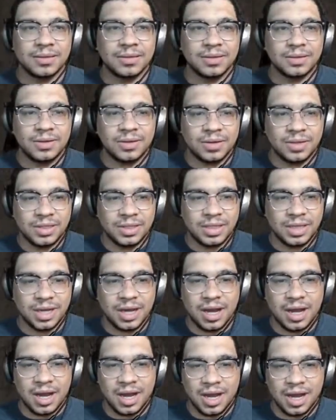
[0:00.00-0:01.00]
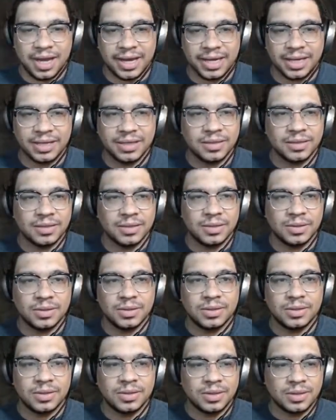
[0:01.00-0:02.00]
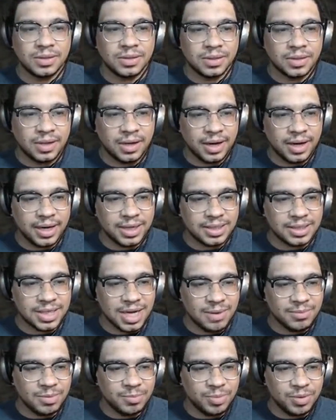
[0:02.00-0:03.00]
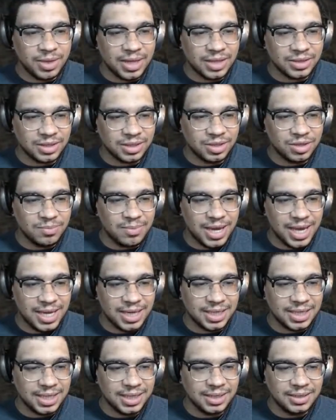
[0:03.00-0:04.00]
Good God. Alright, time to pull out the humanity.